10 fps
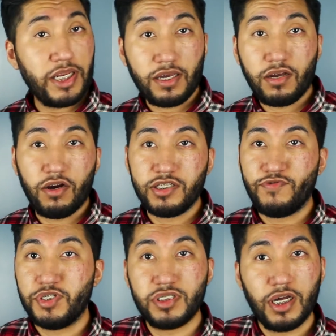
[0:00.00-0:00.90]
my deck of cards
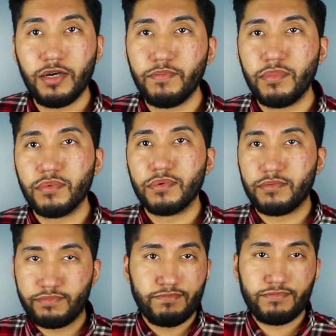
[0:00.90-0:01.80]
for some
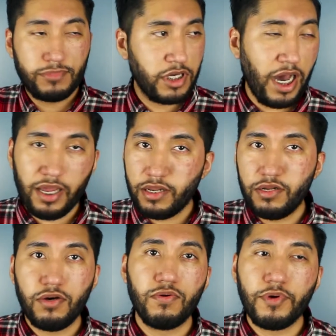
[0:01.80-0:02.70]
God
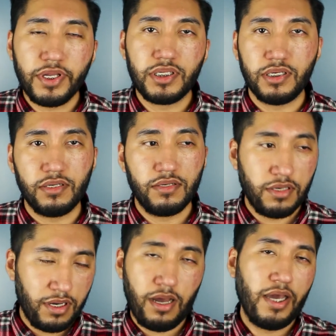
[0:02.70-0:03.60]
unknown reason,
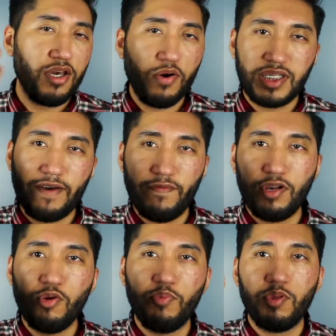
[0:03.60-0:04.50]
I always have a
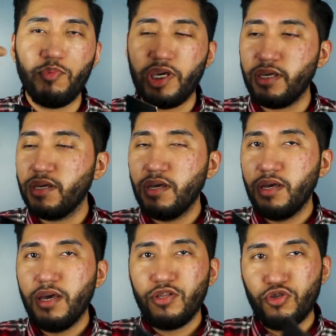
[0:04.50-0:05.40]
loop with me
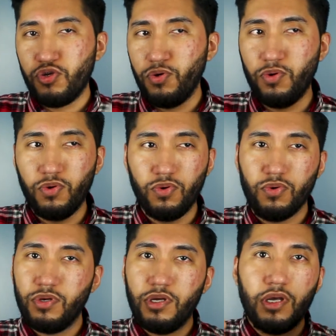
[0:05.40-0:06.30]

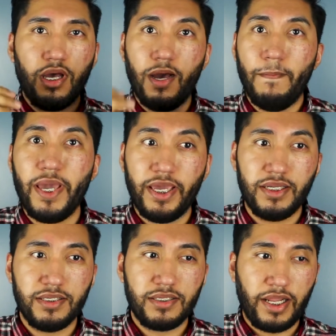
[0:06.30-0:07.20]
to
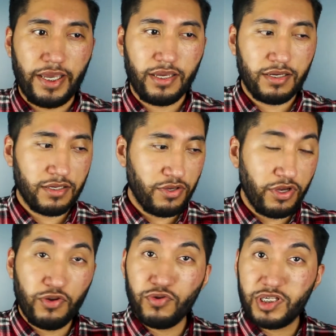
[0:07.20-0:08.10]
amaze. Like, you
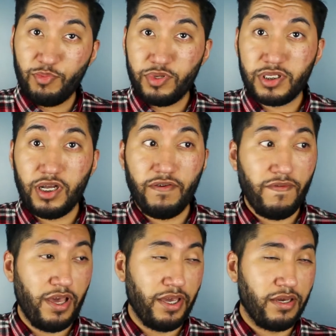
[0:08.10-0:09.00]
could do simple stuff
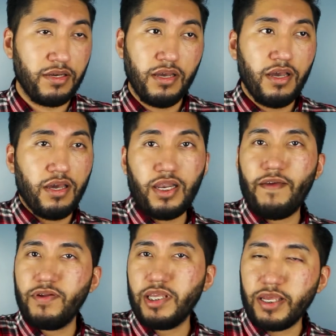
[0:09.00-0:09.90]
like
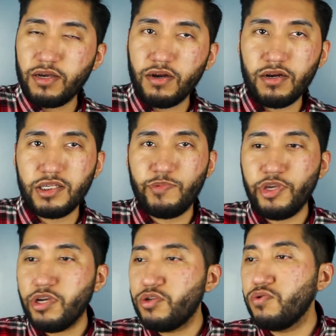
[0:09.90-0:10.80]
levitating cards, but
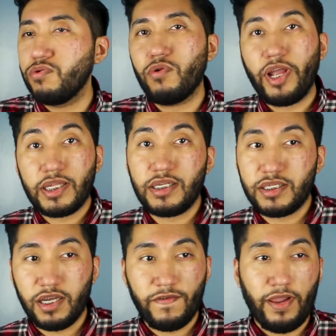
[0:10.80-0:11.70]
you could do crazy
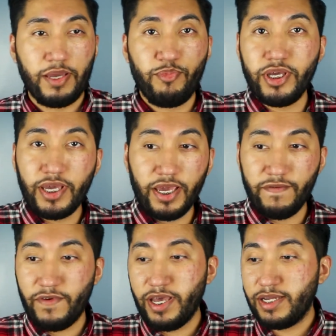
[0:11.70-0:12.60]
stuff like PK
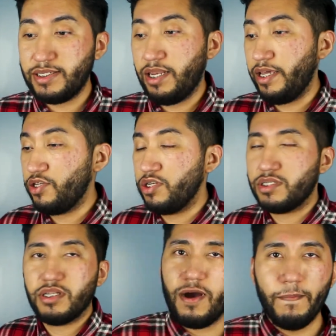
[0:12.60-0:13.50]
effects and like
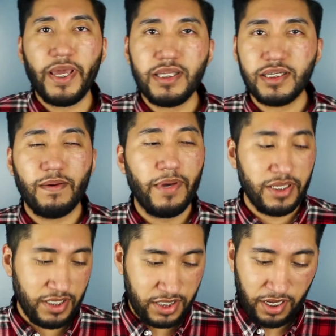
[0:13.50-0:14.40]
just amazing,
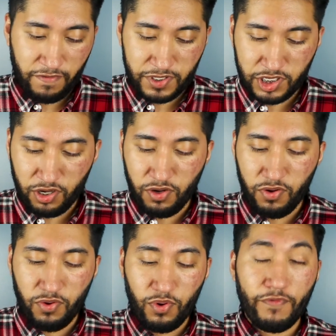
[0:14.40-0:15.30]
amazing stuff.
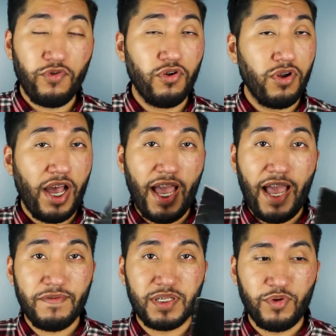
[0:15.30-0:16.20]
So if you do not
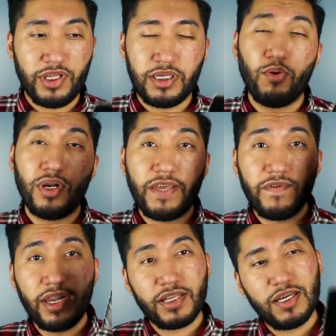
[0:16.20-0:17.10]
have some of these, I will leave
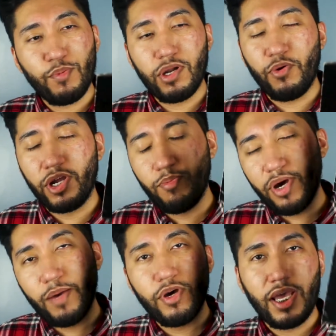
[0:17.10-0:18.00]
a link down below where you can
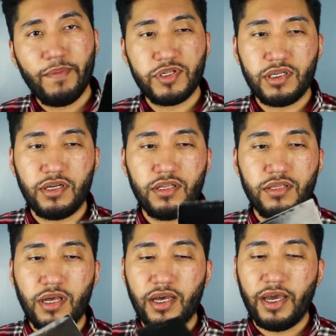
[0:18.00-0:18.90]
buy them on
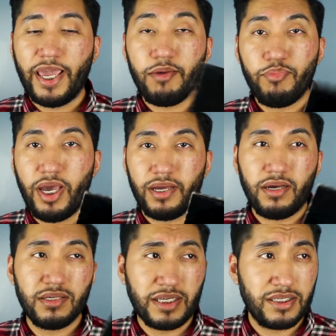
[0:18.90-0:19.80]
Amazon. 8-pack
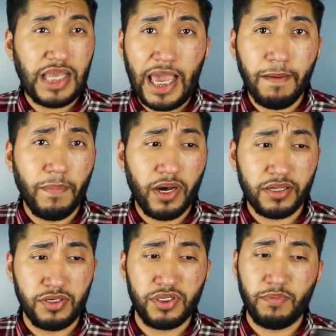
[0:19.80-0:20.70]
costs like 10
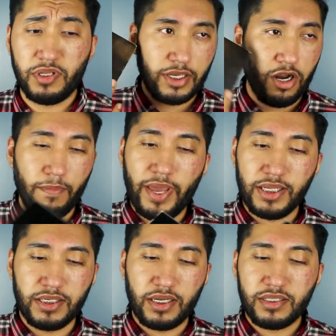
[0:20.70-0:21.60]
bucks or something. They are
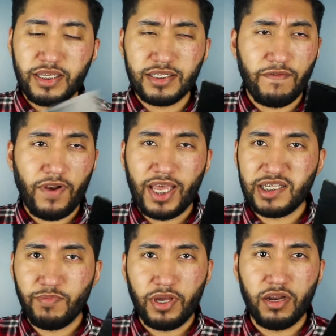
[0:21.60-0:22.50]
amazing. These have
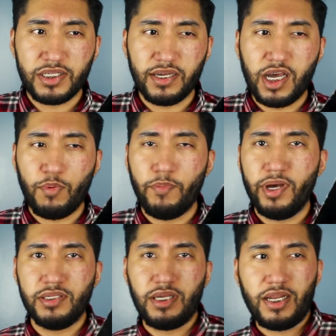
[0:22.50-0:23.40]
lasted me honestly a couple
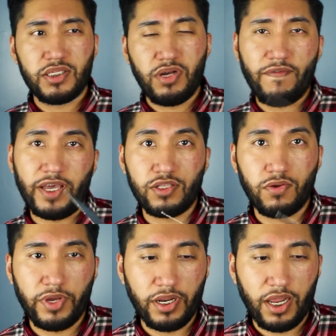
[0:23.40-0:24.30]
months and I still have like
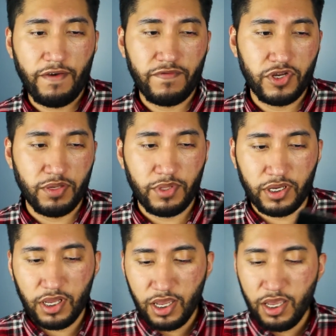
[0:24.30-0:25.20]
3 left or something.